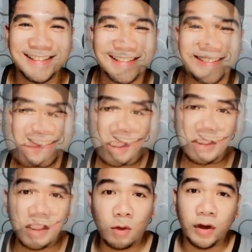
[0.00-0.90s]
So
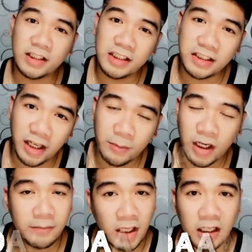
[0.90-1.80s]
just a quick
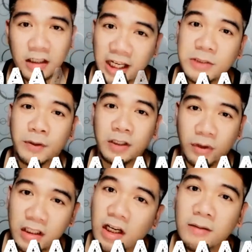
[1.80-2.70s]
disclaimer, I'm not an expert
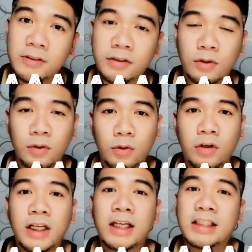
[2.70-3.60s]
when it comes to
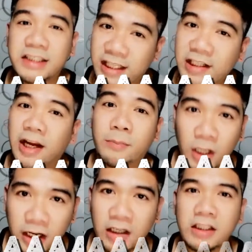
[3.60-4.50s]
skincare
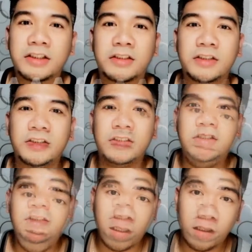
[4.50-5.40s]
products,
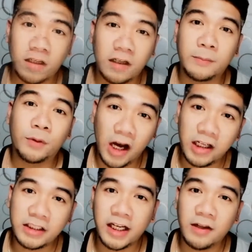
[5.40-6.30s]
but the
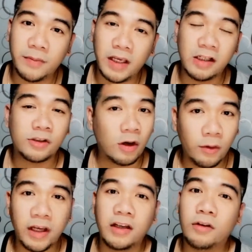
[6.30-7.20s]
products that I'll be
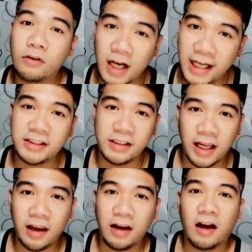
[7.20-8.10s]
showing you guys
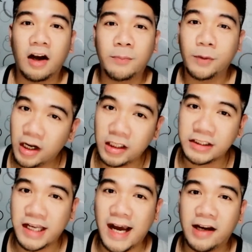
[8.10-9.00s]
today are
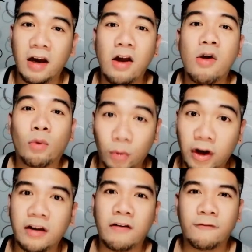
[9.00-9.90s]
products that
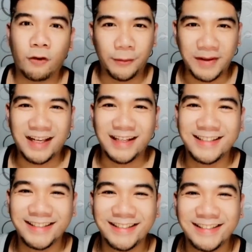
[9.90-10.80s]
work for me.
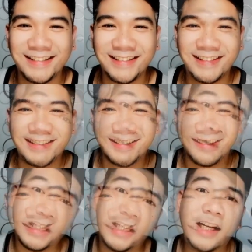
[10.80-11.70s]

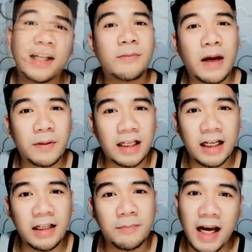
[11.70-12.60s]
So hindi na natin
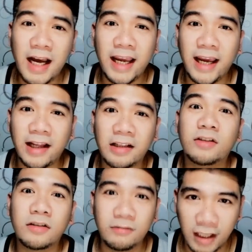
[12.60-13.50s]
papatagalin pa and
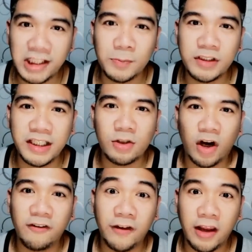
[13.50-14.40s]
let's proceed
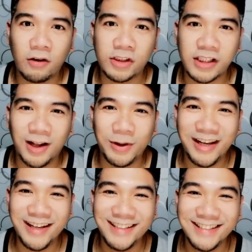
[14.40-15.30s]
to our video, shall
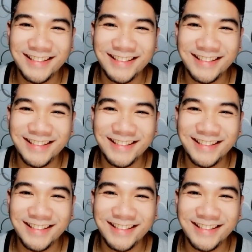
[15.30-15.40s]
we?